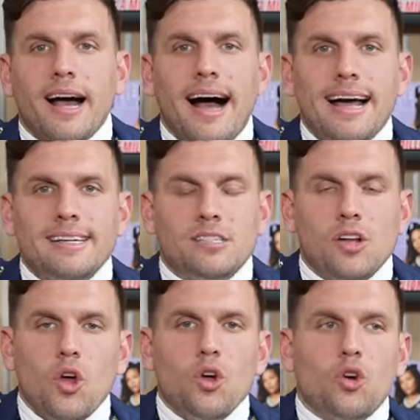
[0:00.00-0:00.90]

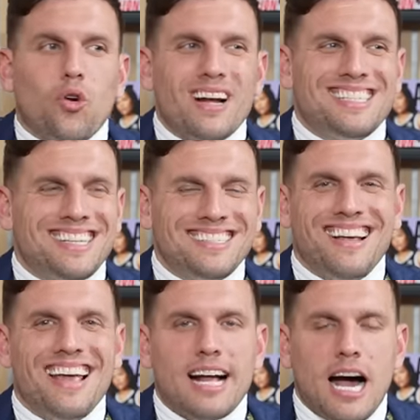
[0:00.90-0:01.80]
Guys,
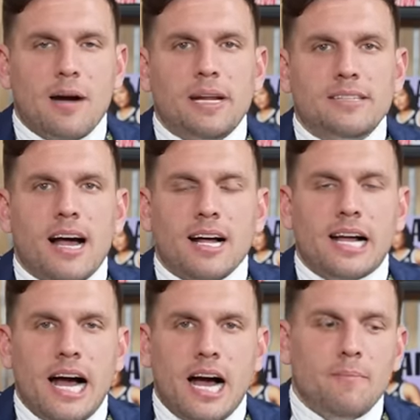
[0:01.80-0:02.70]

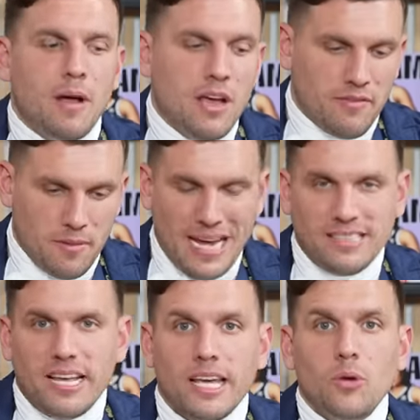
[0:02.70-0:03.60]
chrisdcomedy.com for
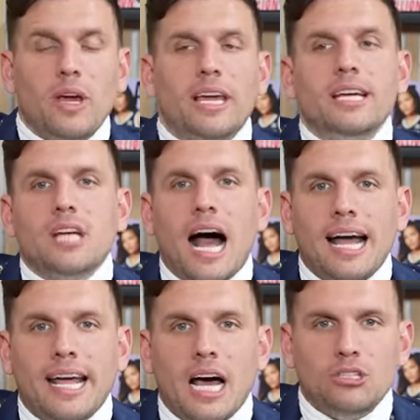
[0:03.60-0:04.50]
my Tiki Wikis.
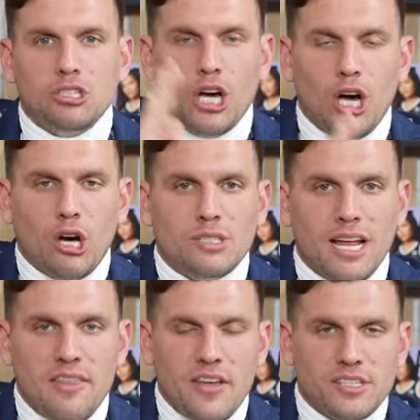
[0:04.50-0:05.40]
I got
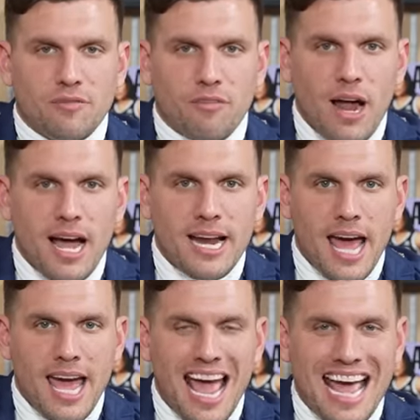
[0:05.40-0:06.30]
shows this
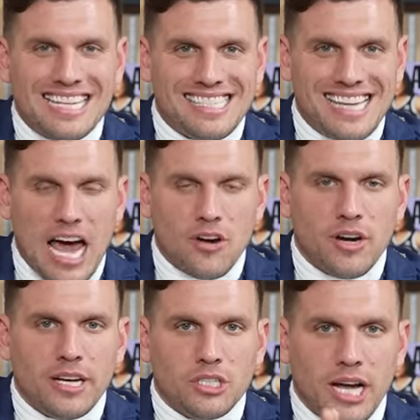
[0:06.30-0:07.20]
Friday and
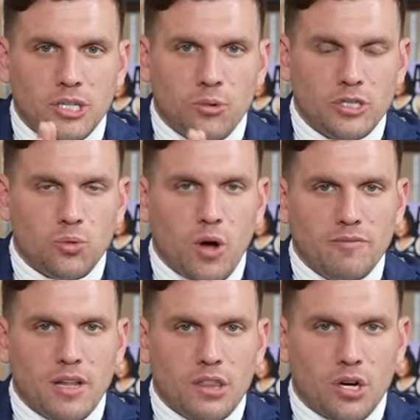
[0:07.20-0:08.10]
Saturday, January
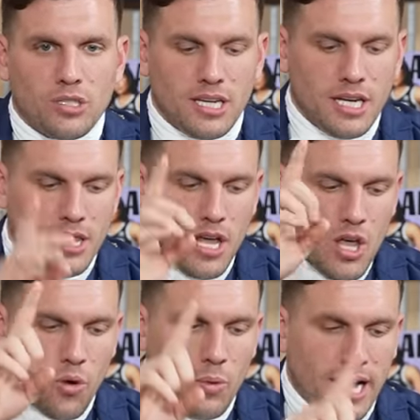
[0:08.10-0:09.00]
12th and
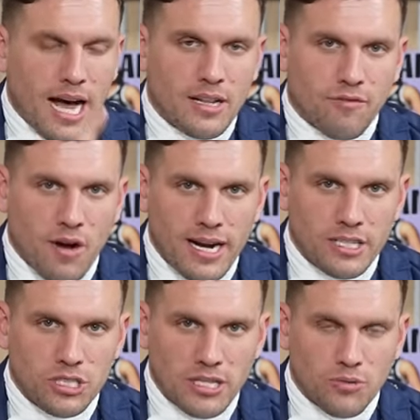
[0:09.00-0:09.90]
13th. We got
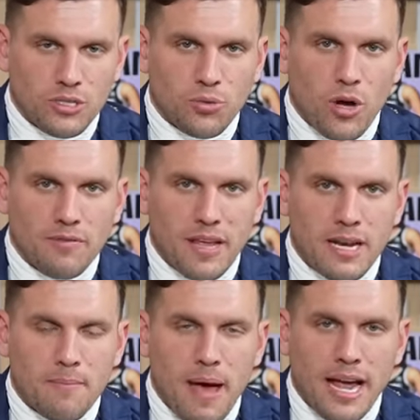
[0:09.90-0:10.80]
Friday, January
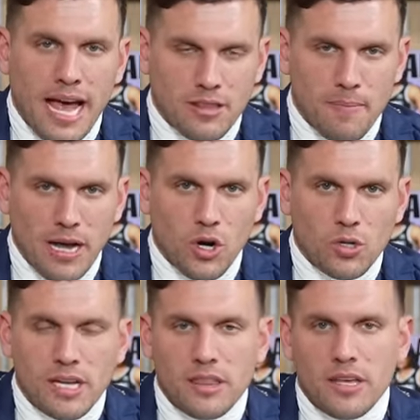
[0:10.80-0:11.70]
12th in Mag at the
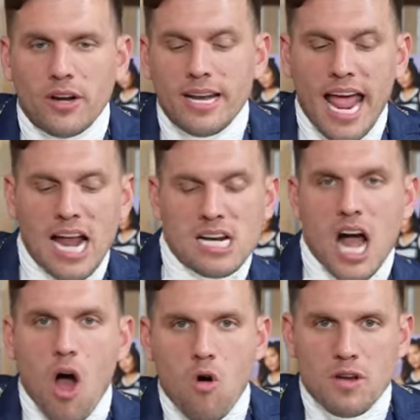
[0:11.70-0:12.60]
Magnolia Theater in
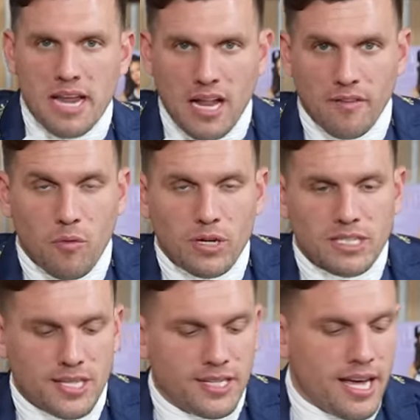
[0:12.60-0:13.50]
El Cajon,
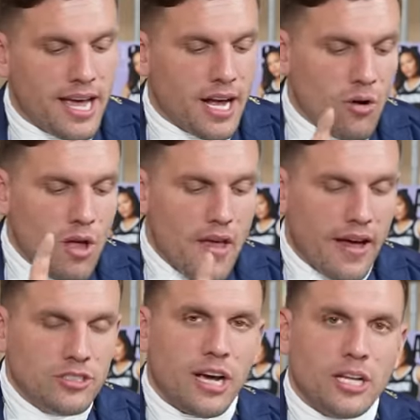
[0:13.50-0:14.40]
California, San Diego,
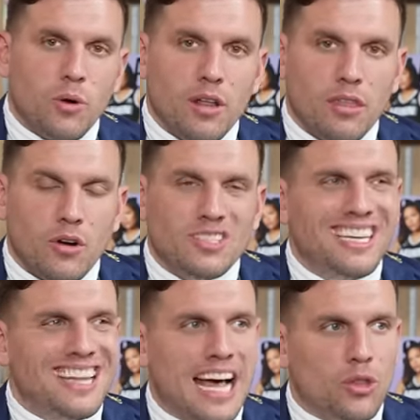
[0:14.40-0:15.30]
and January
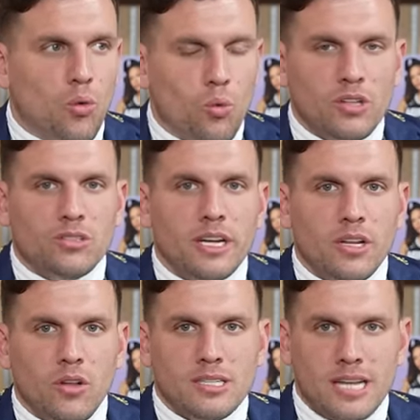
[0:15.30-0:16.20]
13th at the
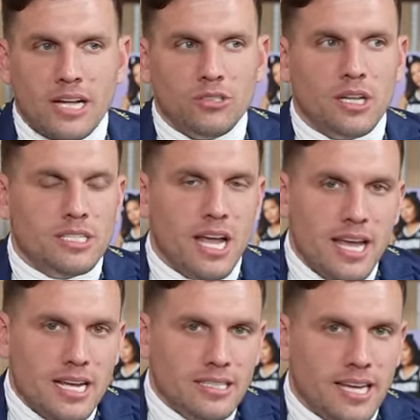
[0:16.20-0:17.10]
Wiltern in Los
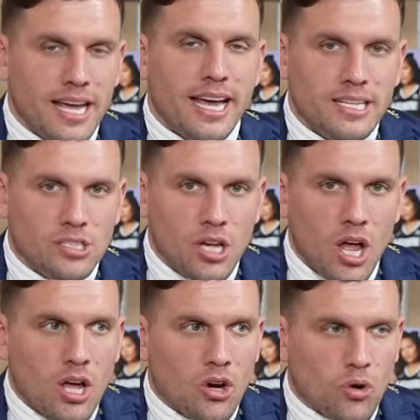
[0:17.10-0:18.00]
Angeles.
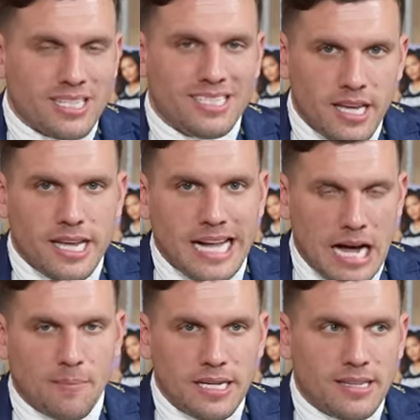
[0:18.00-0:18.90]
Tickets,
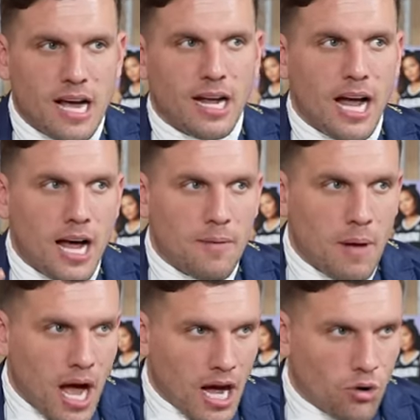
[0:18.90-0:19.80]

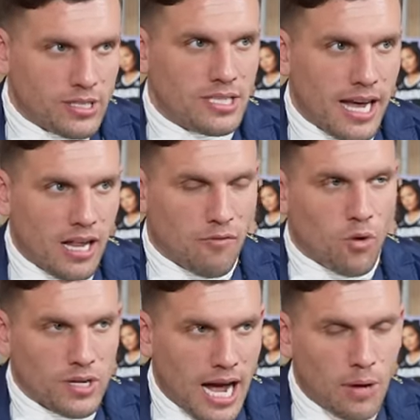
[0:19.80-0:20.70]
chrisdcomedy.com. Chrissy,
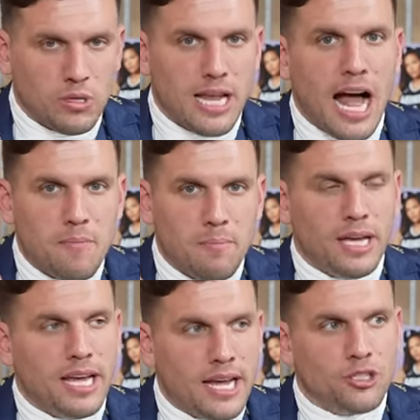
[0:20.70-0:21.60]
California. I will
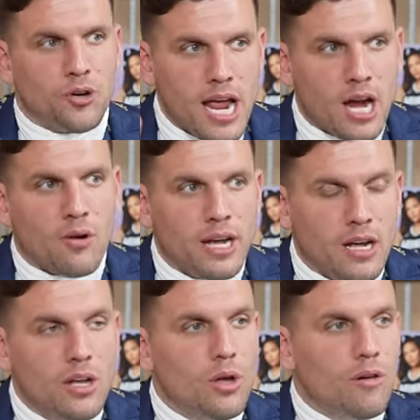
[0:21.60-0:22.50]
not be in your
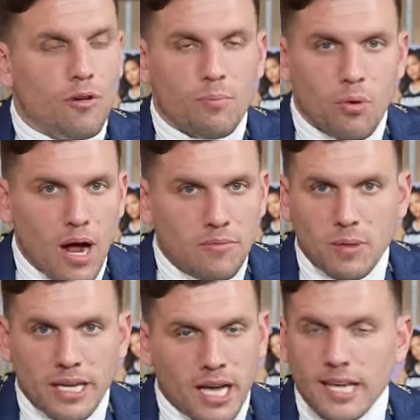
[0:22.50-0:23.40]
area for
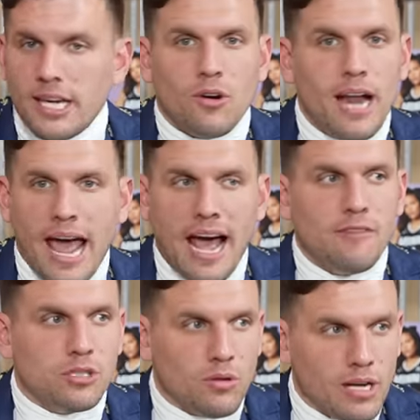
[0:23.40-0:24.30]
probably a year and a
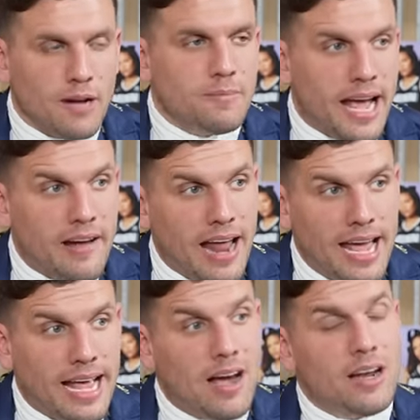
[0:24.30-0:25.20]
half, so come down,
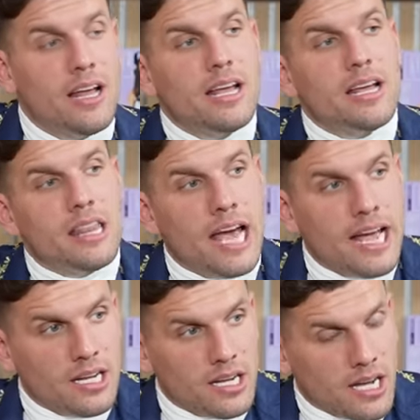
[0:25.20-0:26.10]
hang out.
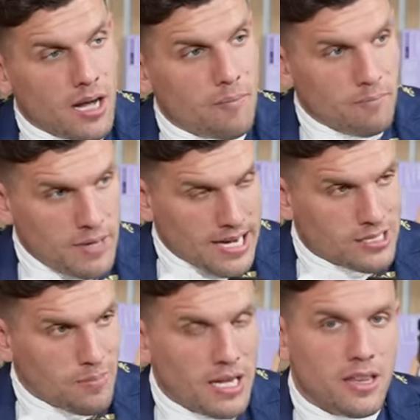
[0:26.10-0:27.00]
Then cup
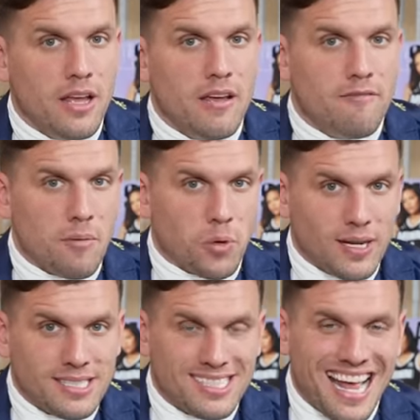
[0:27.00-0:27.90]
next month,
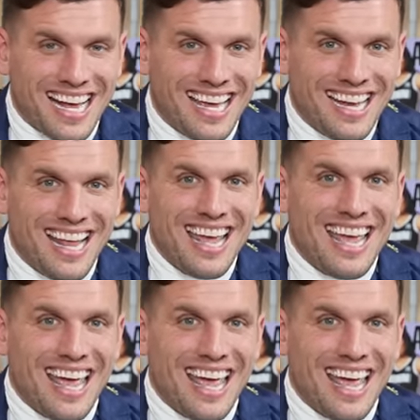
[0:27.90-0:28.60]
February 2nd,